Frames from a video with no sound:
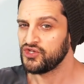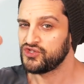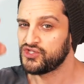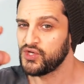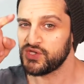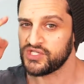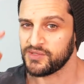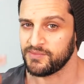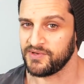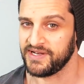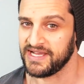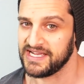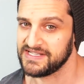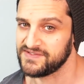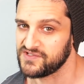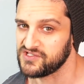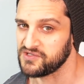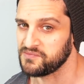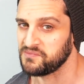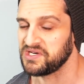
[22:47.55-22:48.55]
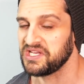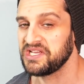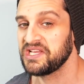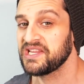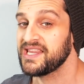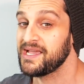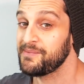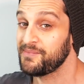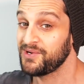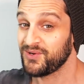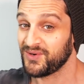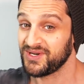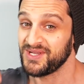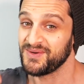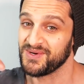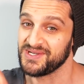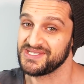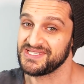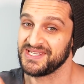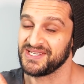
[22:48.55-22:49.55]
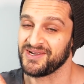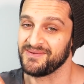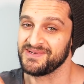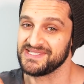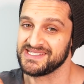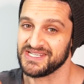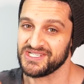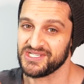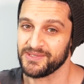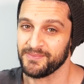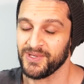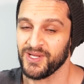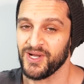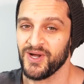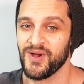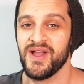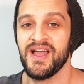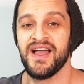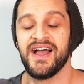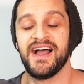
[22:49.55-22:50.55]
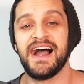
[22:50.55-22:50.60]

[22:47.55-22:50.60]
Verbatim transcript: Do something nice for somebody. Let me know what it was in the comment section below.